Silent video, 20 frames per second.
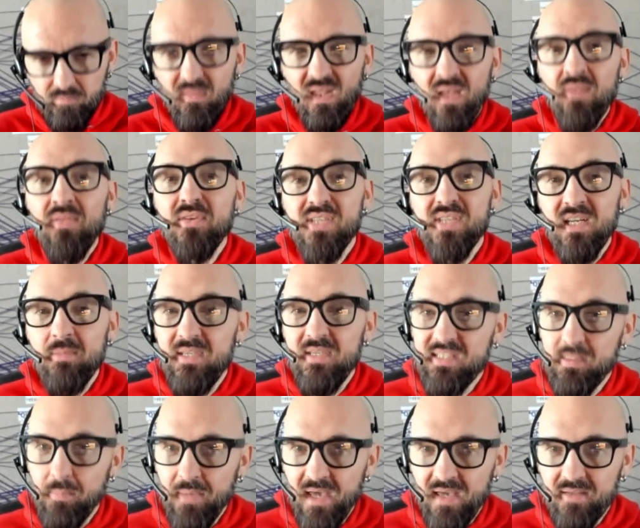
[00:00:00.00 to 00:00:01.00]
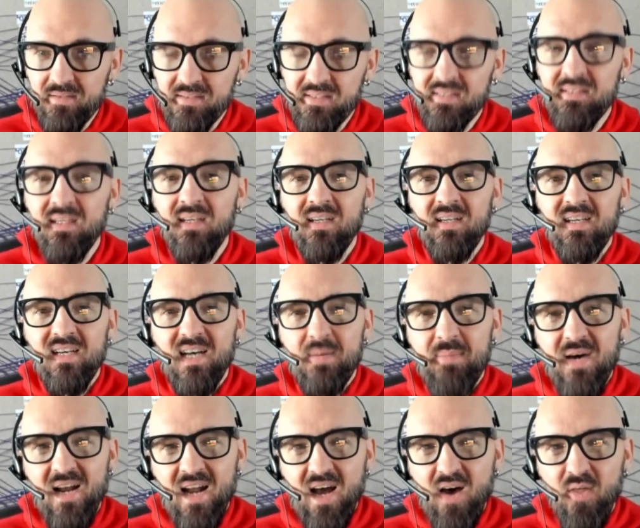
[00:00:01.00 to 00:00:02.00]
there's going to be some hints
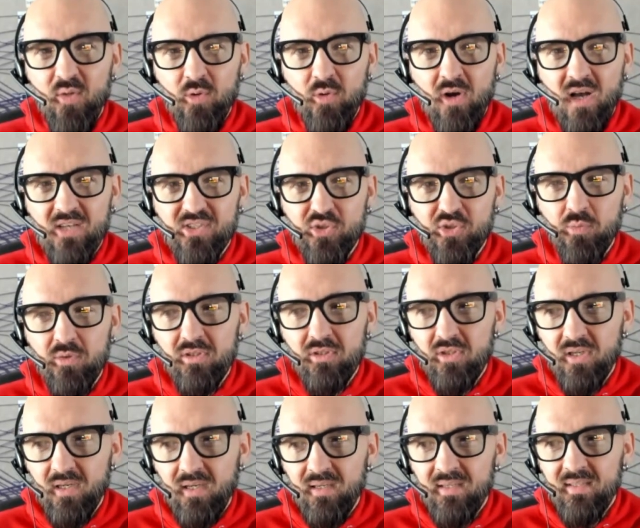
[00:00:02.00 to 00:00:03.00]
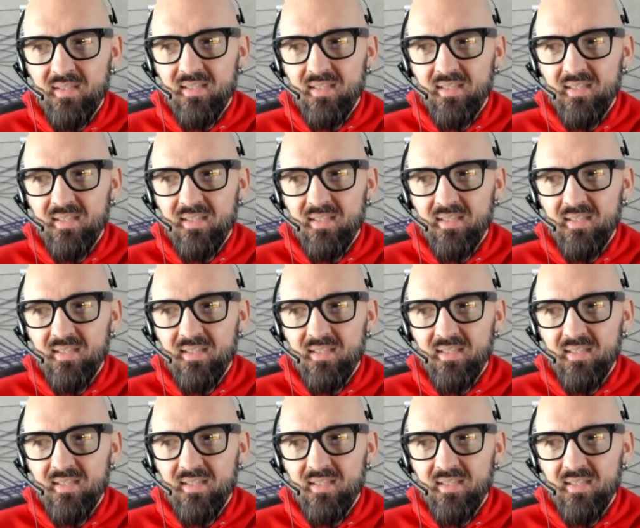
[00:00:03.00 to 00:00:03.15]
about how the roster will look.